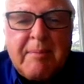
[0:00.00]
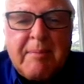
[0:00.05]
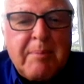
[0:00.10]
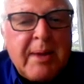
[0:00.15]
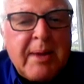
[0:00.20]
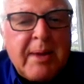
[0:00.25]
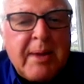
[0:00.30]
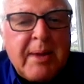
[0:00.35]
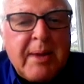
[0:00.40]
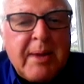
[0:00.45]

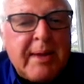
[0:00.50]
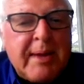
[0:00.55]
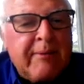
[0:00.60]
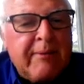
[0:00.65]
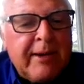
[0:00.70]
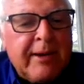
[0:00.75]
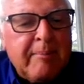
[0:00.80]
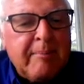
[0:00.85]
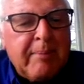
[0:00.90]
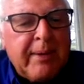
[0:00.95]
It's amazing
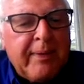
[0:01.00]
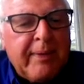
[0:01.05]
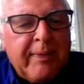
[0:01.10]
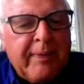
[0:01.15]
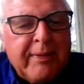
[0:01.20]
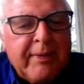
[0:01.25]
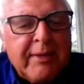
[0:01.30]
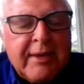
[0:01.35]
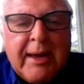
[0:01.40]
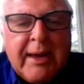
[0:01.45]
how they run,
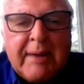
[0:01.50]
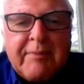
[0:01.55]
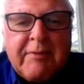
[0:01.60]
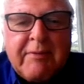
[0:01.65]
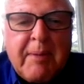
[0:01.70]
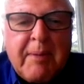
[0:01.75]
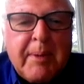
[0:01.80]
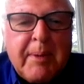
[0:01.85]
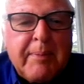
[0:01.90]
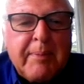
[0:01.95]
but you
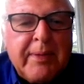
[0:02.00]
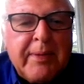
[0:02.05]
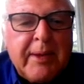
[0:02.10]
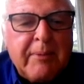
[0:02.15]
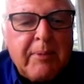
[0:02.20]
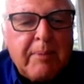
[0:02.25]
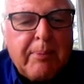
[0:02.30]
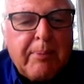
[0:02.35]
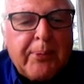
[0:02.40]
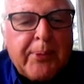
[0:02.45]
have to
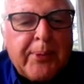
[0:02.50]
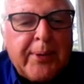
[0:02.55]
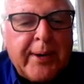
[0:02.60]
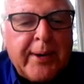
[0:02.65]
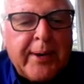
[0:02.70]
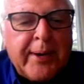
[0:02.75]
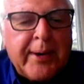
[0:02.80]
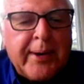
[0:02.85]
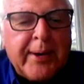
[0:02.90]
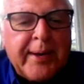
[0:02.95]
remember they were
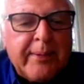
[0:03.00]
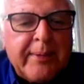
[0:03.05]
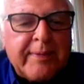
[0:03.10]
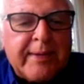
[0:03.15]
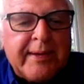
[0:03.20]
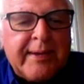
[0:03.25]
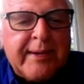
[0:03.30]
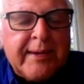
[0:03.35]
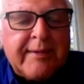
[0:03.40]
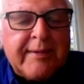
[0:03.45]
born in
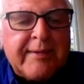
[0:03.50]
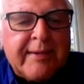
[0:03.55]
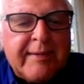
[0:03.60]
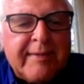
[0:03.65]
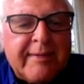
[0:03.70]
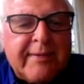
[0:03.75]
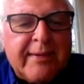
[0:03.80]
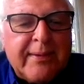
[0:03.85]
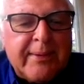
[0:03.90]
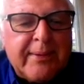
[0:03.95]
those
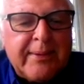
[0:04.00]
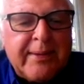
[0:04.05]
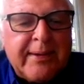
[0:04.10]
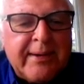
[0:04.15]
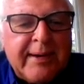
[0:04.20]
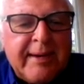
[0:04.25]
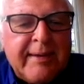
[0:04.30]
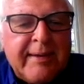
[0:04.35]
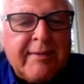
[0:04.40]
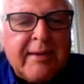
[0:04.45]
conditions,
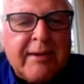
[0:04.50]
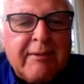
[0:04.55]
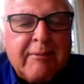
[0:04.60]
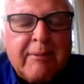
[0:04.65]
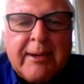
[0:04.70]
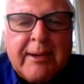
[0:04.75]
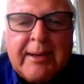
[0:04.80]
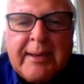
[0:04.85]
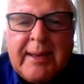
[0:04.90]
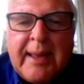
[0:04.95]
so they're
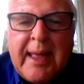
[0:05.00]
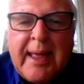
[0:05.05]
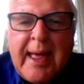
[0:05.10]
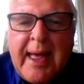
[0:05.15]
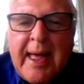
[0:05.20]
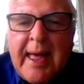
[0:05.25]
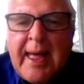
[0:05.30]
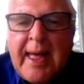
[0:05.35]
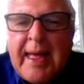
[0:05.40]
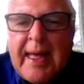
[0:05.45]
easy to run.